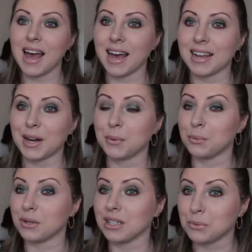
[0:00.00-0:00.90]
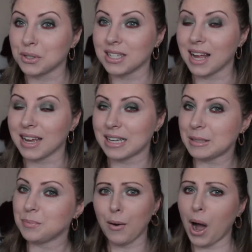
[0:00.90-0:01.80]
And I really like
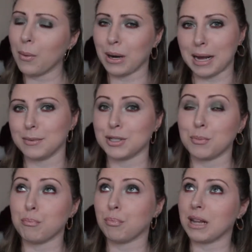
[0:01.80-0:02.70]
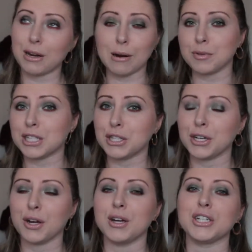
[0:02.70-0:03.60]
it. When I was playing around with this
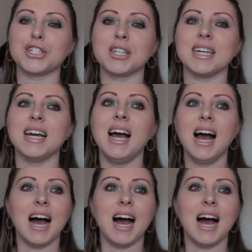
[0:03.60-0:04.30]
look initially,